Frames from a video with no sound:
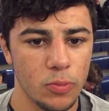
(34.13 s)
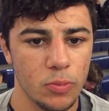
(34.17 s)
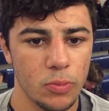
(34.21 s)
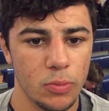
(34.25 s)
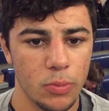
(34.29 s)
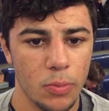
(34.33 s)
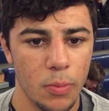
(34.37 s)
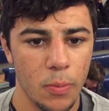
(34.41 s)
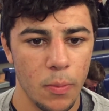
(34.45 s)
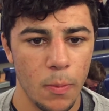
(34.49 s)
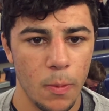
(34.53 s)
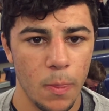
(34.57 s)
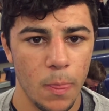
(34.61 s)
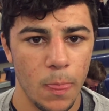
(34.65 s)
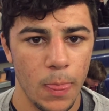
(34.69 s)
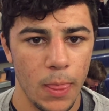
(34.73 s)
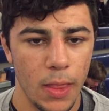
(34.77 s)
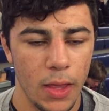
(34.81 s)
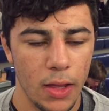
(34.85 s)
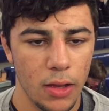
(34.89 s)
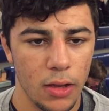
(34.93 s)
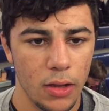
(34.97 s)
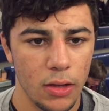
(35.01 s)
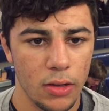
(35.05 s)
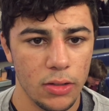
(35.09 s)
do you? I mean,
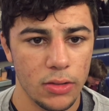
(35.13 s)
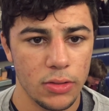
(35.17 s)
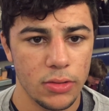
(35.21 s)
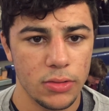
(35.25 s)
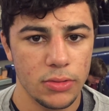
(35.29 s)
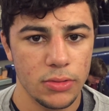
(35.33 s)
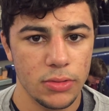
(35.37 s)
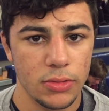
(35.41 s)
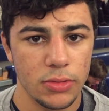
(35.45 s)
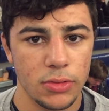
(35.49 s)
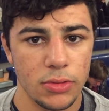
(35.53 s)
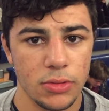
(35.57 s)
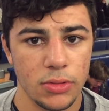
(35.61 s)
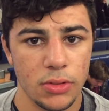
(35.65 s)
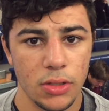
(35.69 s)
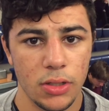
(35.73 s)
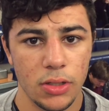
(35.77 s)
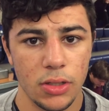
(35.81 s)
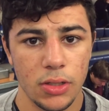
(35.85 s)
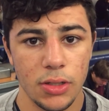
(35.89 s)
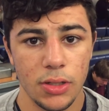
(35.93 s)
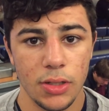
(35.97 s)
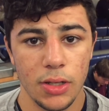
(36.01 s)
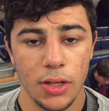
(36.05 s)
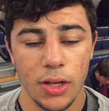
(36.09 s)
I'm sure you hear the,
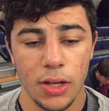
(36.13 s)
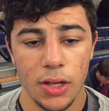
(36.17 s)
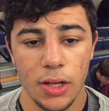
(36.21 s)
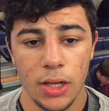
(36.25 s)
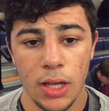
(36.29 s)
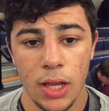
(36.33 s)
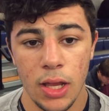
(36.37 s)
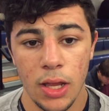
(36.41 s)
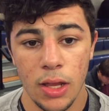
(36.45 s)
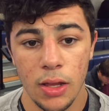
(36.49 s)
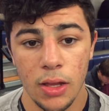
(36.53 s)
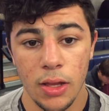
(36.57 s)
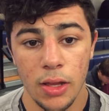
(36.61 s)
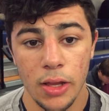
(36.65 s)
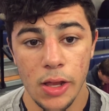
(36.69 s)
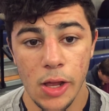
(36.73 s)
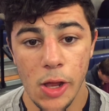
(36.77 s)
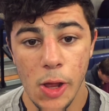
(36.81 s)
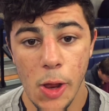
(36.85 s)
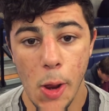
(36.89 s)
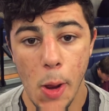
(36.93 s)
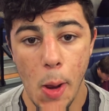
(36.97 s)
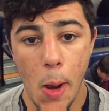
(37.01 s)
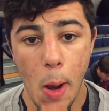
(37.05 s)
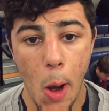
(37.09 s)
the comments that, oh
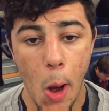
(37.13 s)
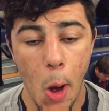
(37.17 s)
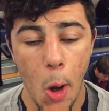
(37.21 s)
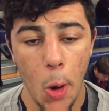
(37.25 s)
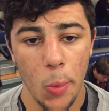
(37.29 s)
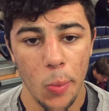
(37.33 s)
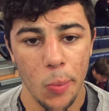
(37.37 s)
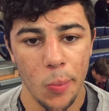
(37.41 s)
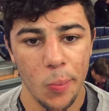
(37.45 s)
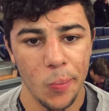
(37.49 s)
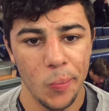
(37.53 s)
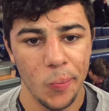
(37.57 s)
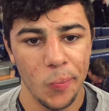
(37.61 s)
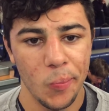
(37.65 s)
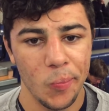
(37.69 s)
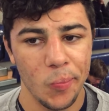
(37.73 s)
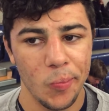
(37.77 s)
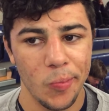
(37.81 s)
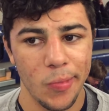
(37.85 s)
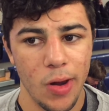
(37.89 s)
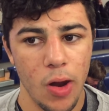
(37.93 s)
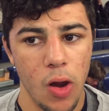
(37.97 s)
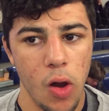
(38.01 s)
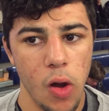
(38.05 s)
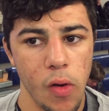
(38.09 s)
yeah, he won it last year, but
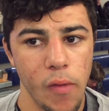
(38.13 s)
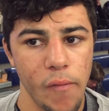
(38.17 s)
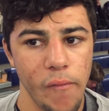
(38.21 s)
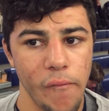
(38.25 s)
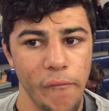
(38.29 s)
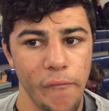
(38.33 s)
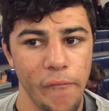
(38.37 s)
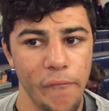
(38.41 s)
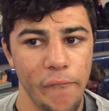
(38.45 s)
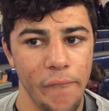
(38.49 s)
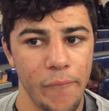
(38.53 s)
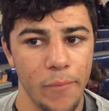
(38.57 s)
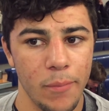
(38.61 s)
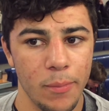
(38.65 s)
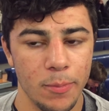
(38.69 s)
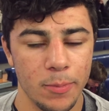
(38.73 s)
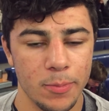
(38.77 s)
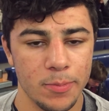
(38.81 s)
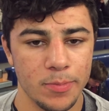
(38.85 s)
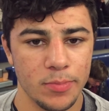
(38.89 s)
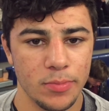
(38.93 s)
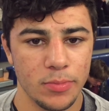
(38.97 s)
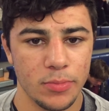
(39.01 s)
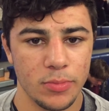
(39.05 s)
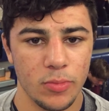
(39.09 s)
you know, can he do it
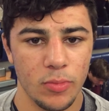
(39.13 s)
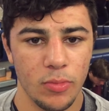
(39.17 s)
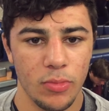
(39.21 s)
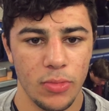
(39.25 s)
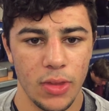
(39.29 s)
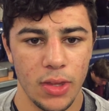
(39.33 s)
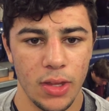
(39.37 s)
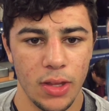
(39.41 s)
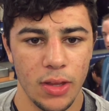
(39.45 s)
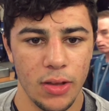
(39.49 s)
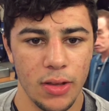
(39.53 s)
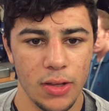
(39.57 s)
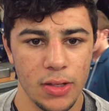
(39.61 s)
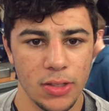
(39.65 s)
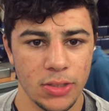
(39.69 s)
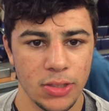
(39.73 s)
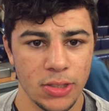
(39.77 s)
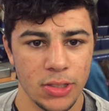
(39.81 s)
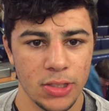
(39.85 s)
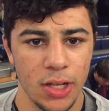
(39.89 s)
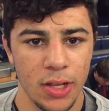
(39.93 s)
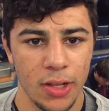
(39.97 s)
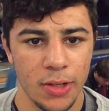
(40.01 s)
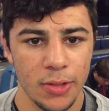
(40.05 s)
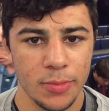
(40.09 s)
again this year? How do
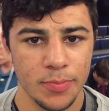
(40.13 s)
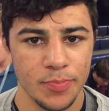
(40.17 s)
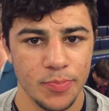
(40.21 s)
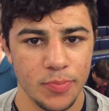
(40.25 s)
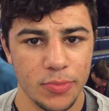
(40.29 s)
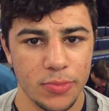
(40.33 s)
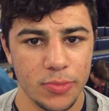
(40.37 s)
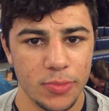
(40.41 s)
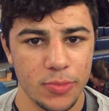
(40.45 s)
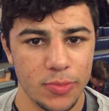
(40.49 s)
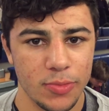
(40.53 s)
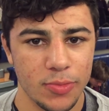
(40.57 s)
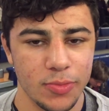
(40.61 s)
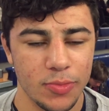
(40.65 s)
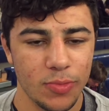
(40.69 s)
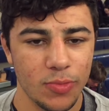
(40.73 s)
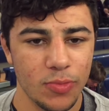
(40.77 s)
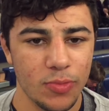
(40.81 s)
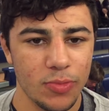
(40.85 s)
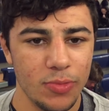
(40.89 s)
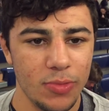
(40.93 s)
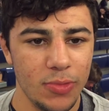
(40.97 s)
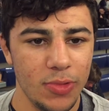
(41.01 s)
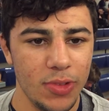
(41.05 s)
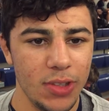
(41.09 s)
you do you respond to that?
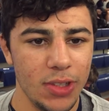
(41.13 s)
